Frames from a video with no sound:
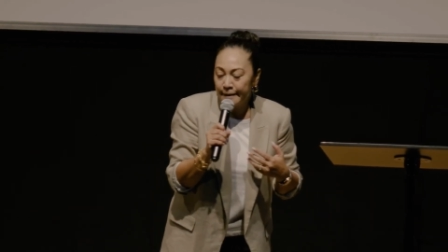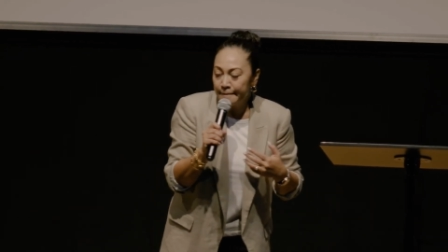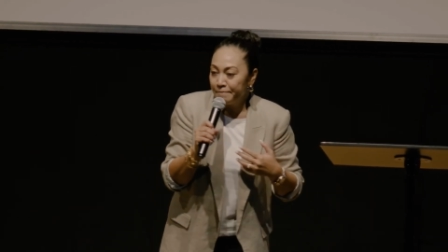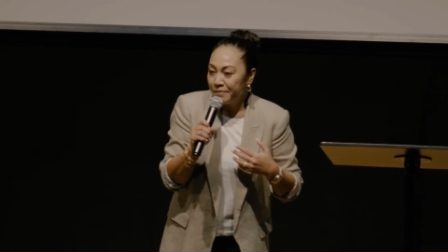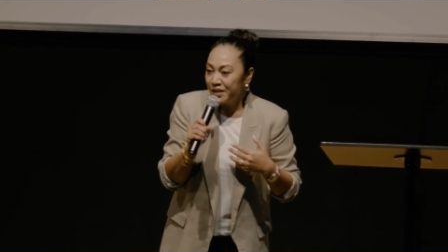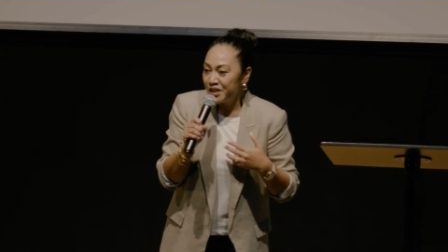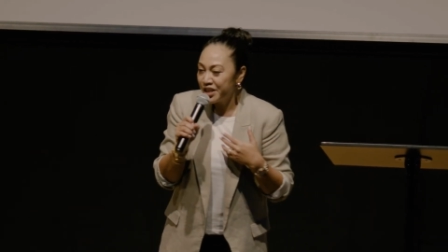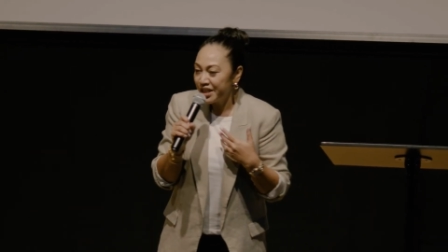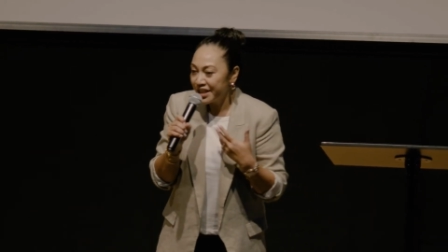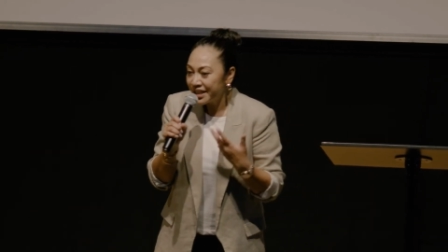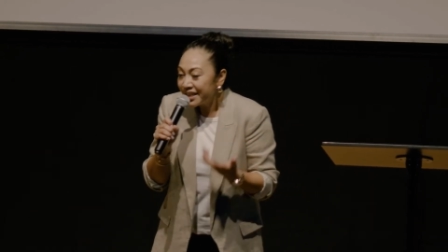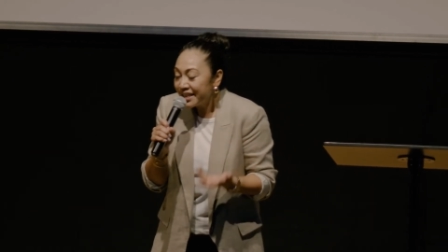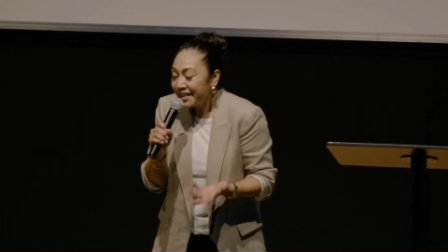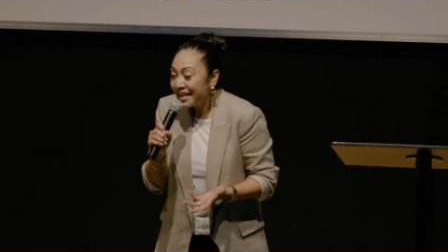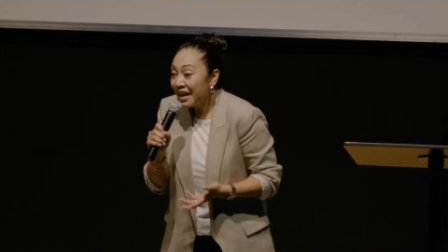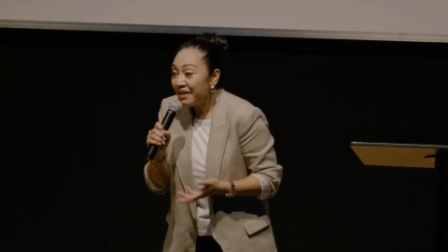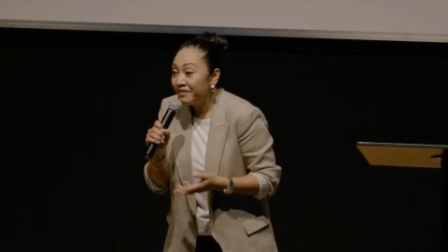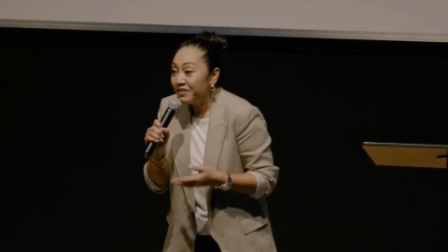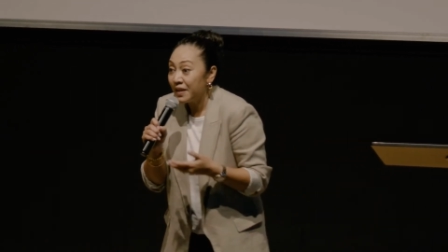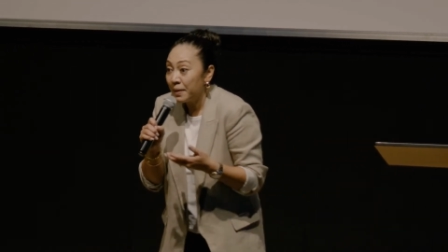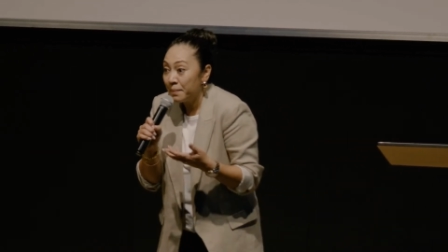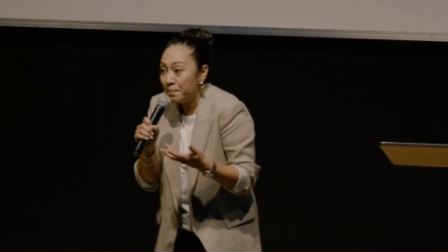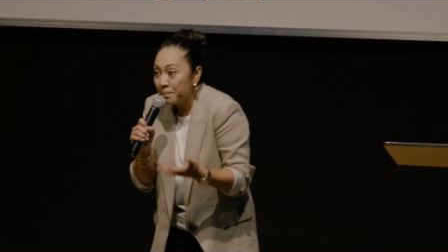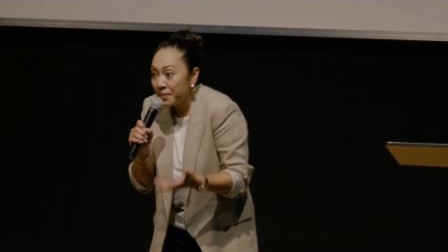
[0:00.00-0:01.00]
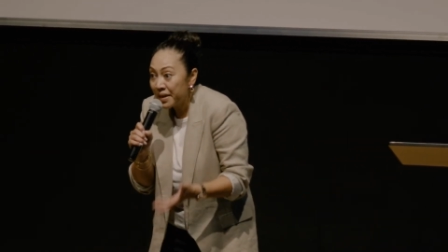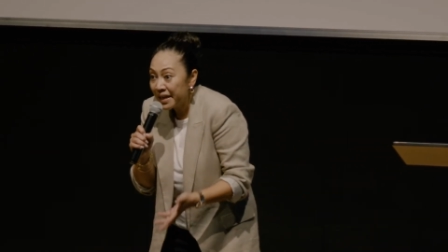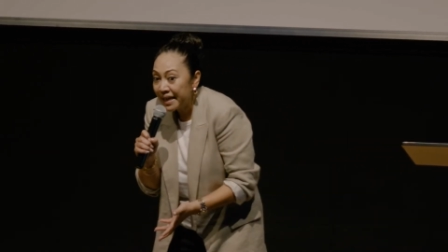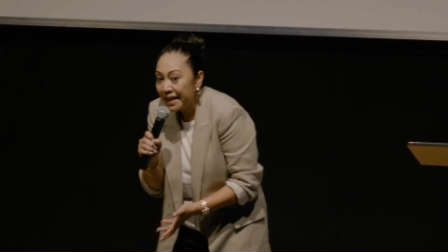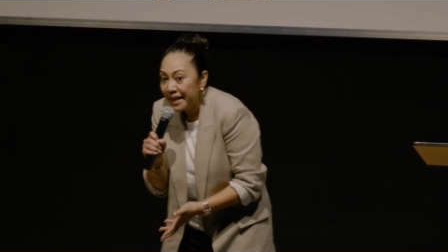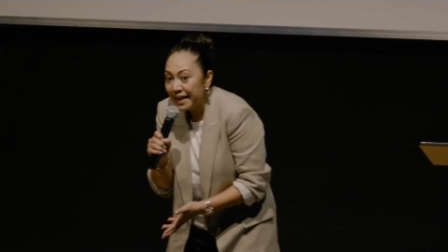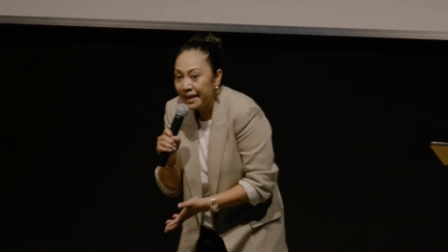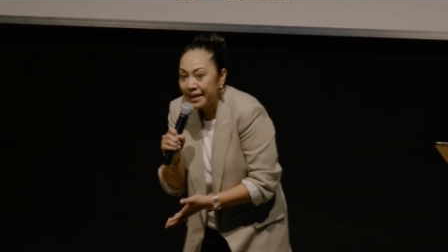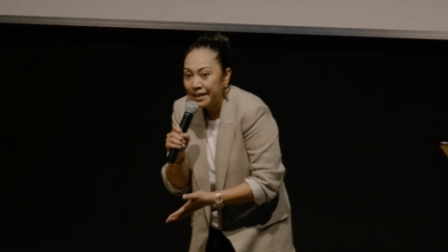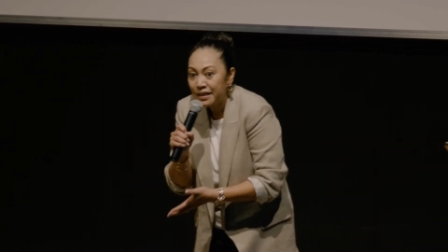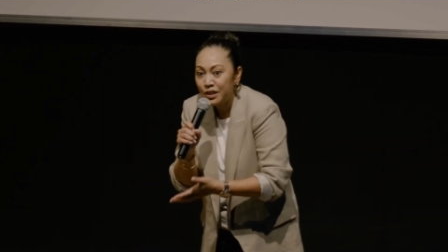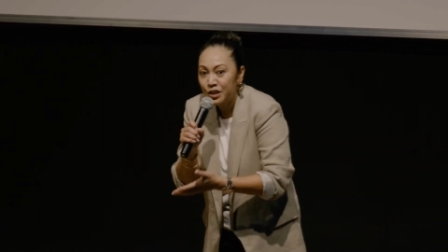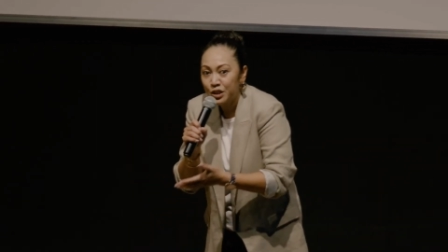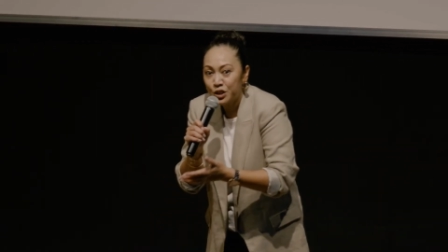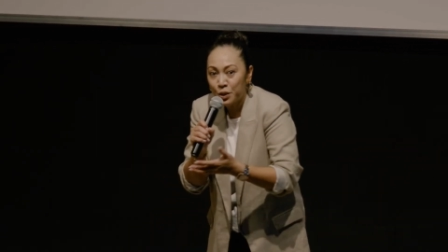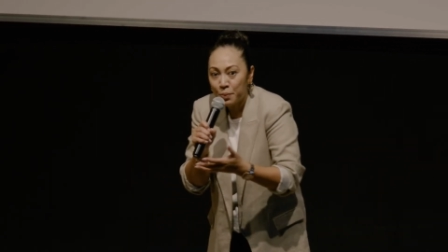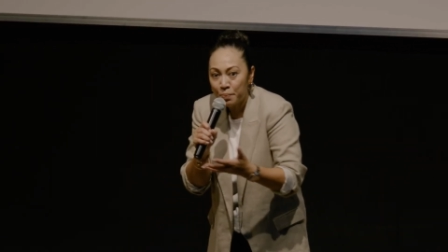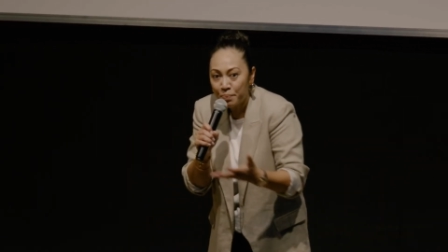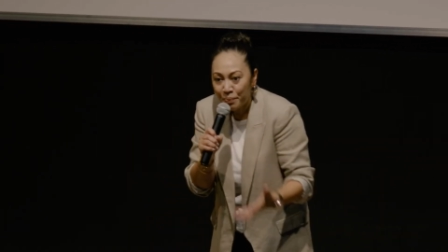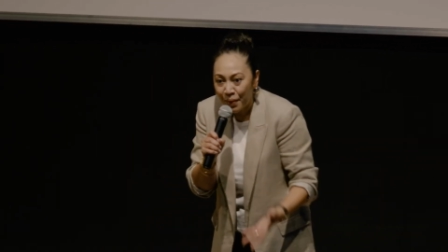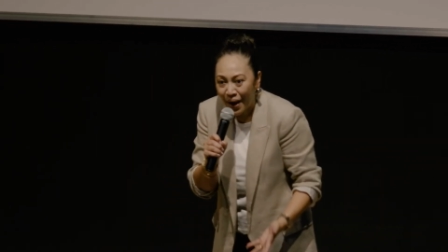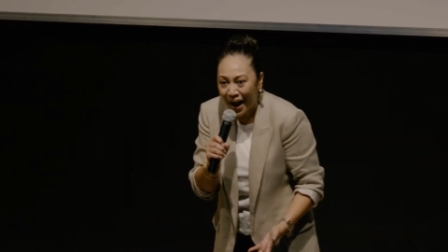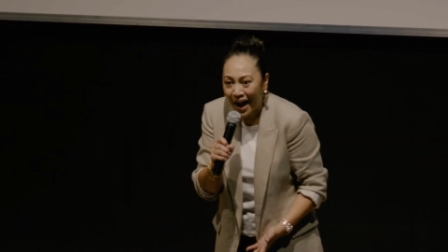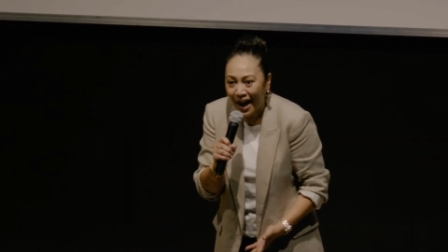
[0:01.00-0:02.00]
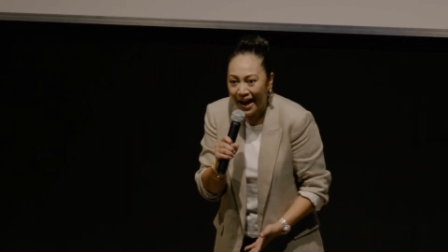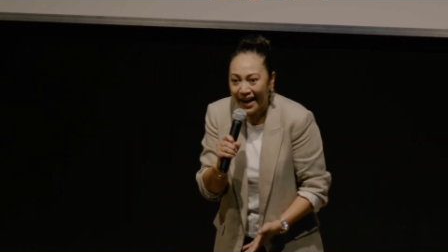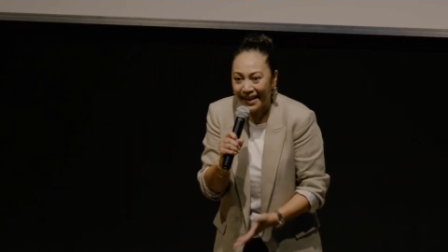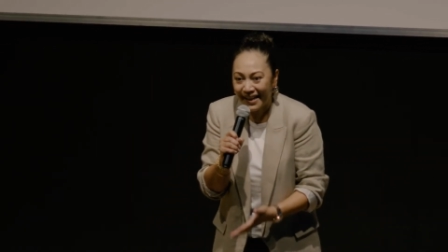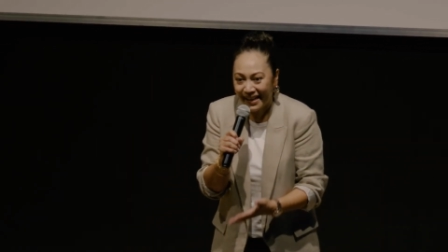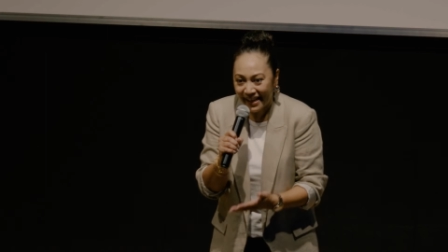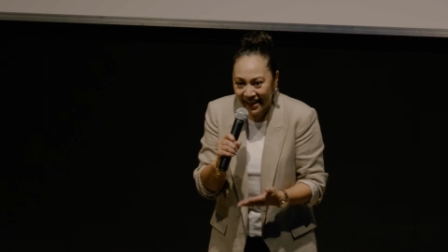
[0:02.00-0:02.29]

She didn't have the means to buy